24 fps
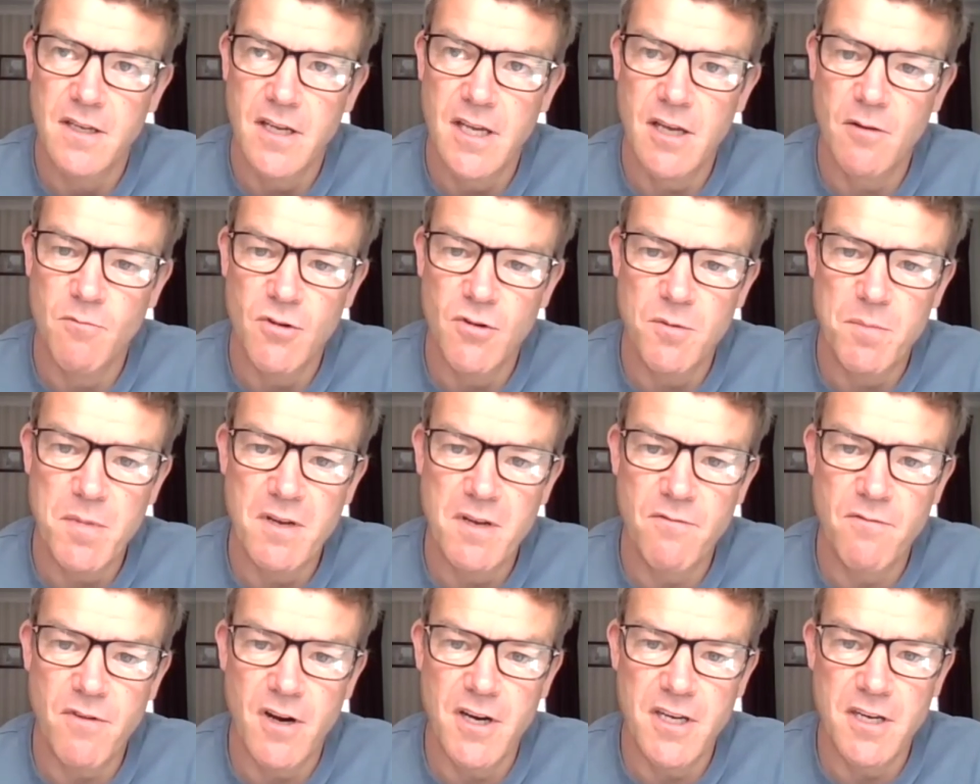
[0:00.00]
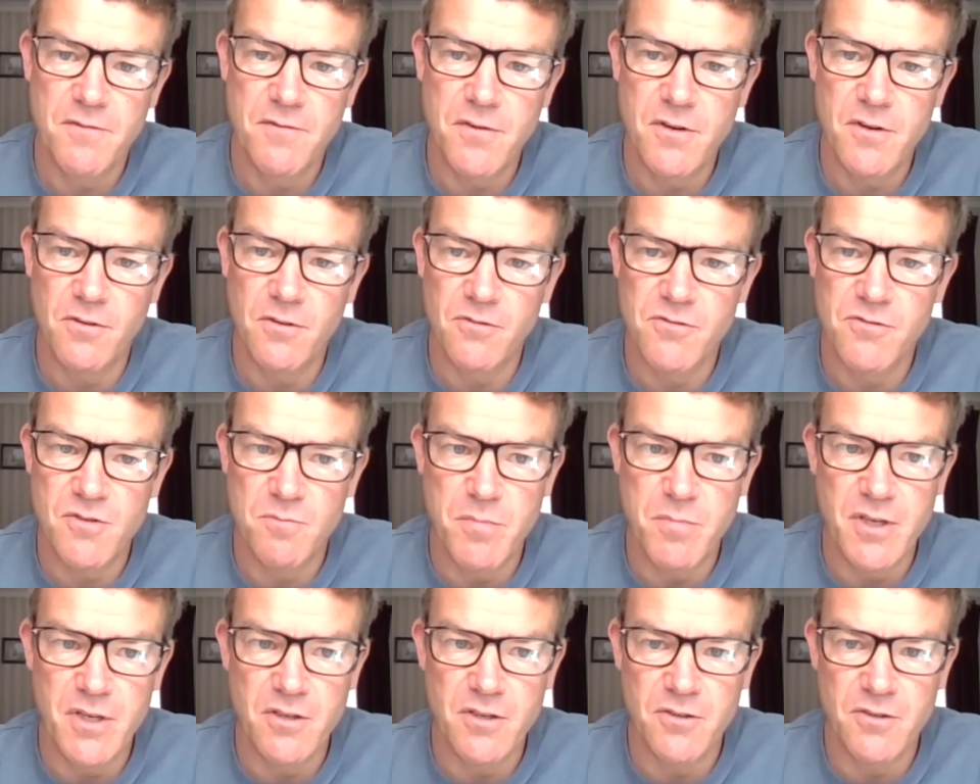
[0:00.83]
it would have been very difficult to
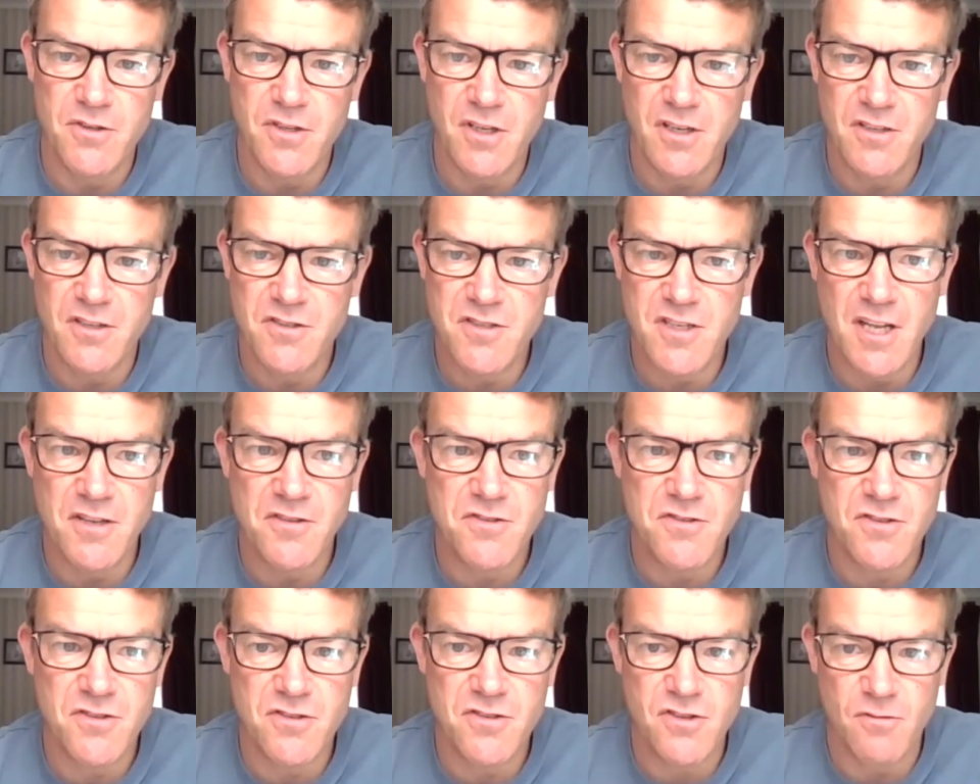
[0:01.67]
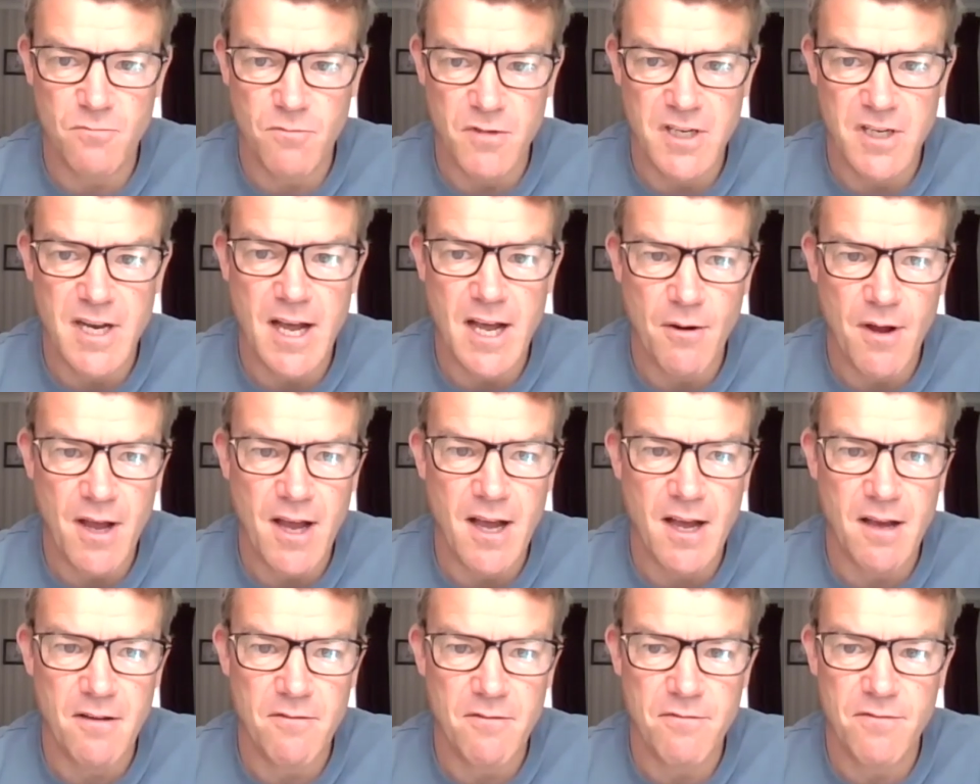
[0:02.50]
build the consensus that we now
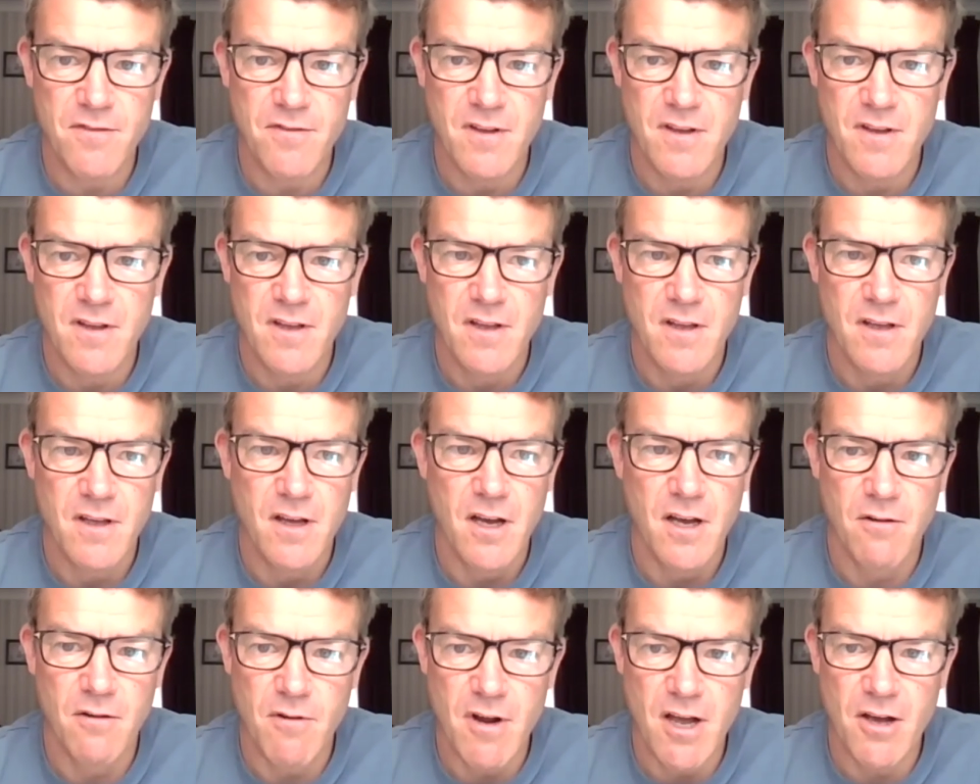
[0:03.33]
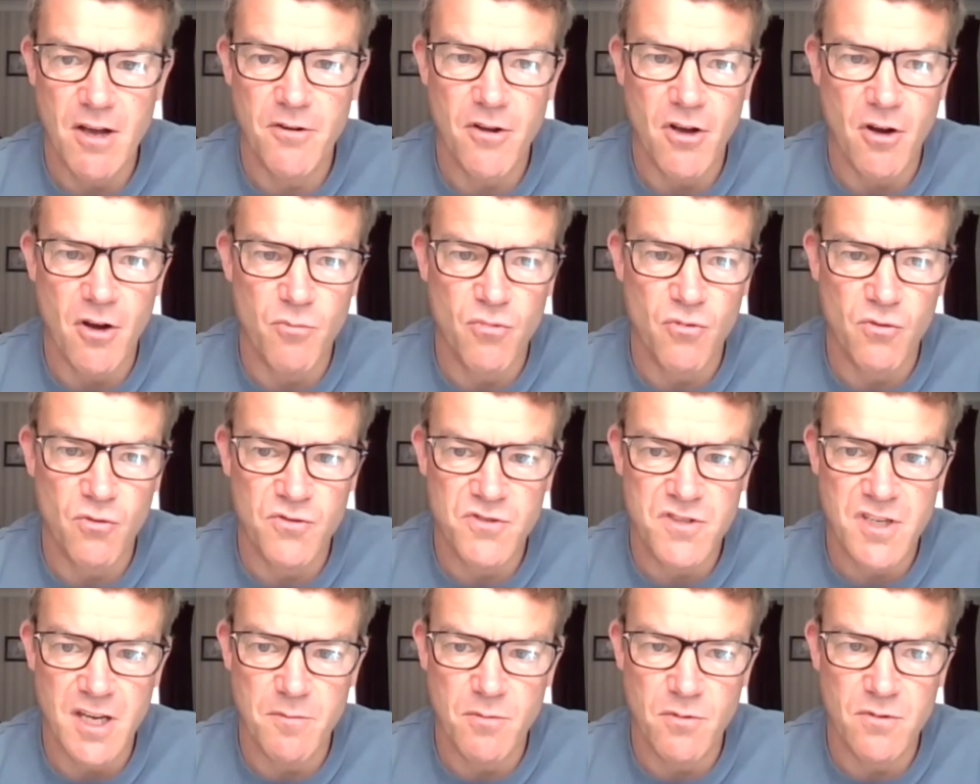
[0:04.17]
have around our board
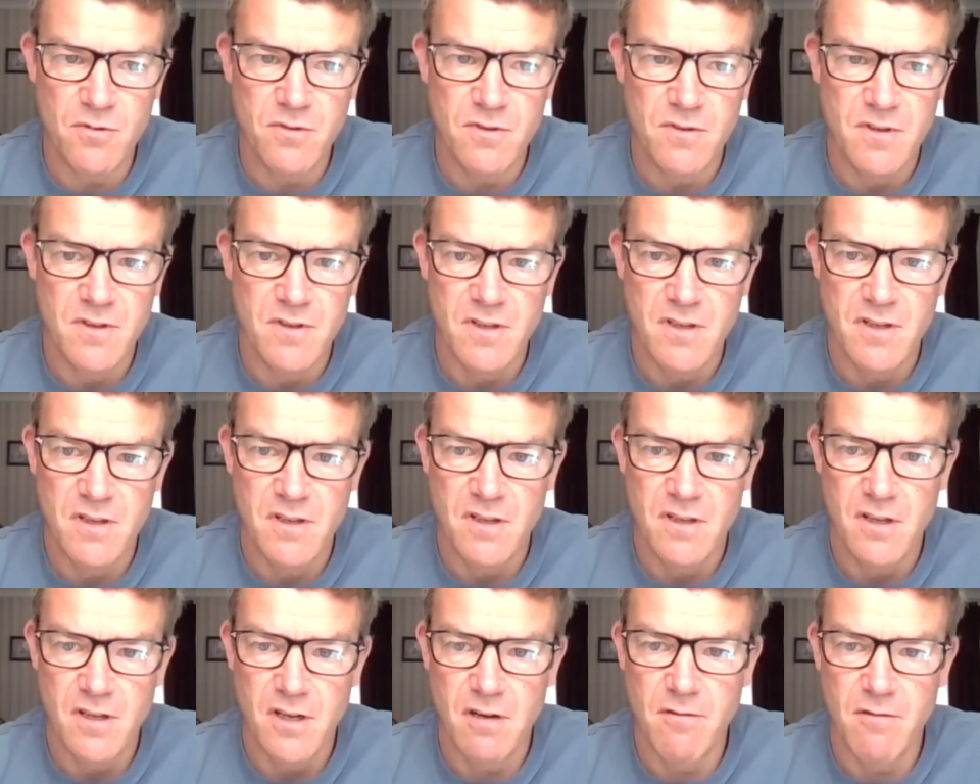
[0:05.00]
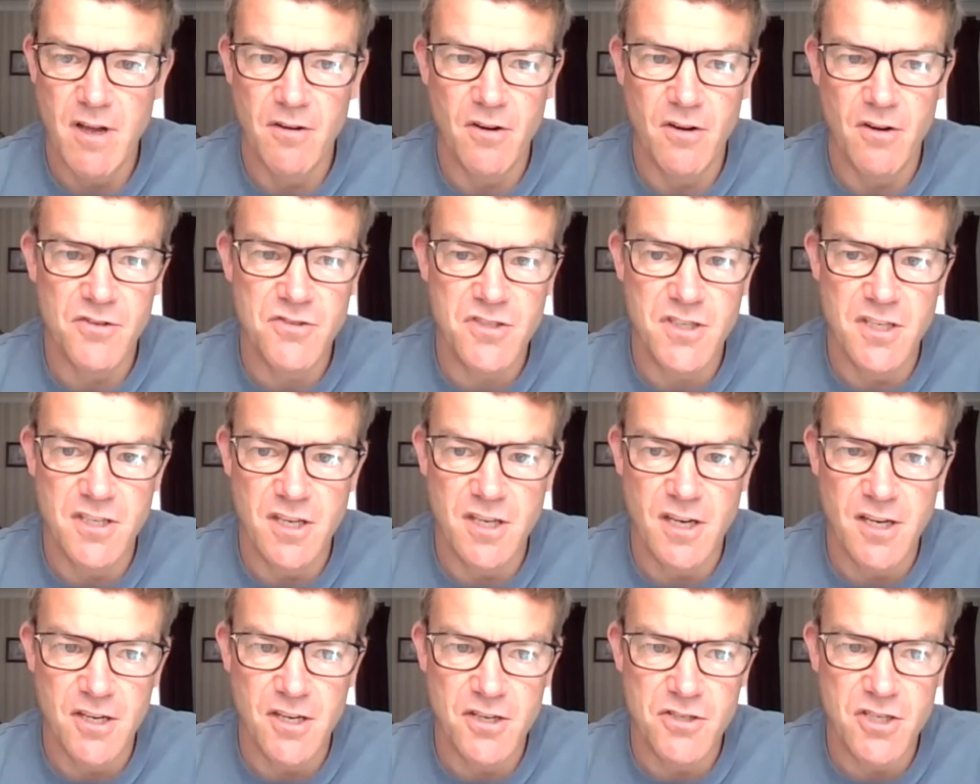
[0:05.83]
table around our
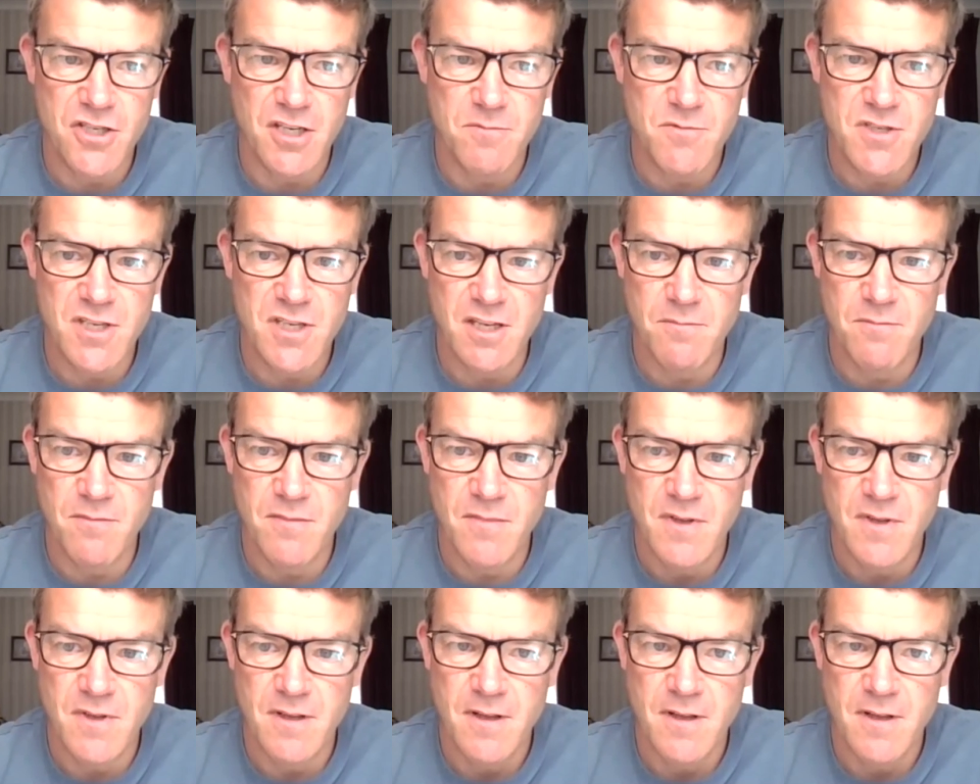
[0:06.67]
senior leadership team